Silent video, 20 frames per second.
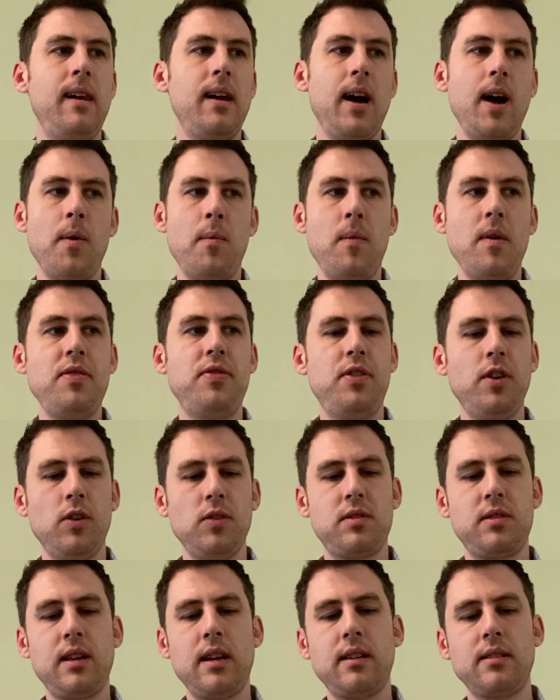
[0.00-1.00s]
and with
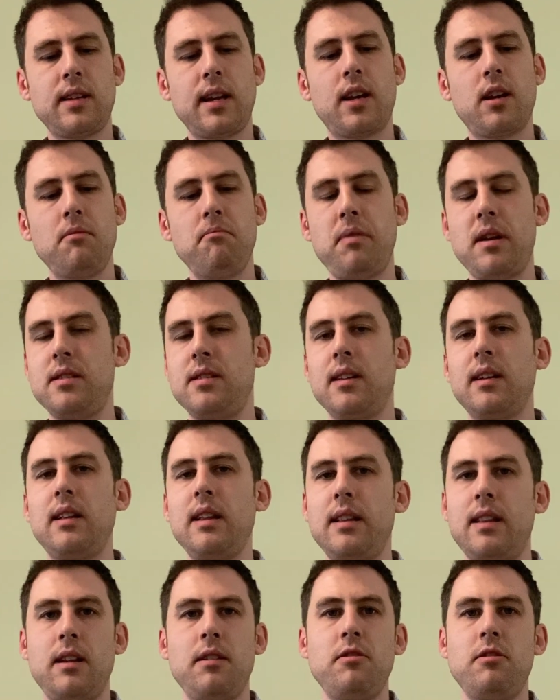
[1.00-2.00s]
those things, I can basically
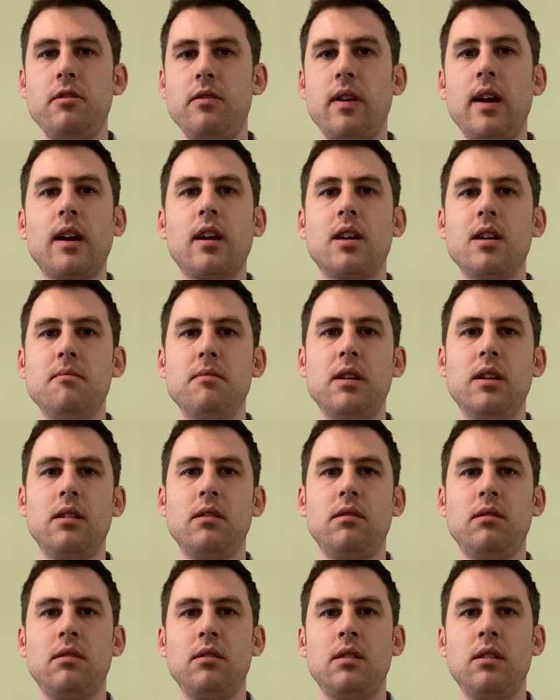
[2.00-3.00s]
then do Inkerman
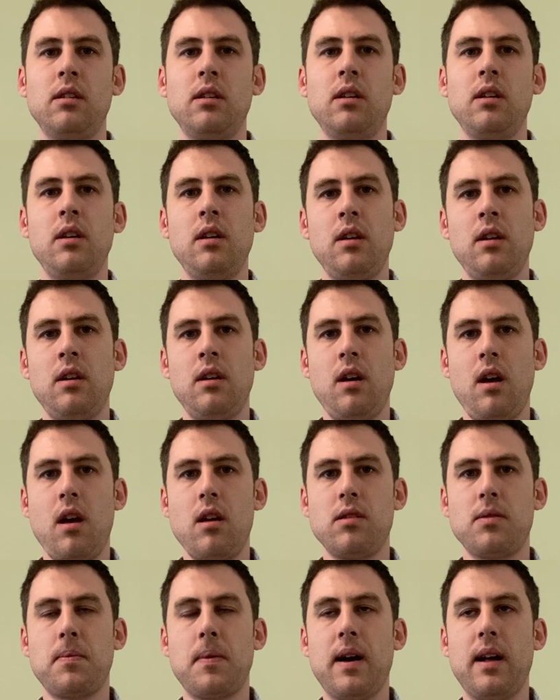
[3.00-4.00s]

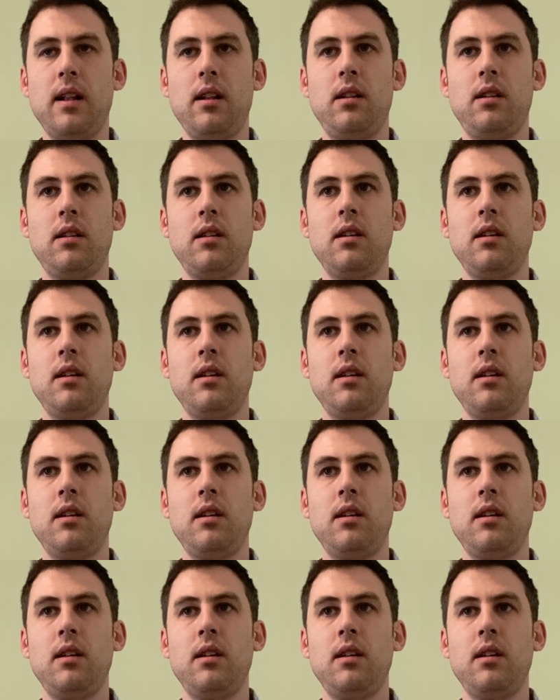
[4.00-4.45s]
as well.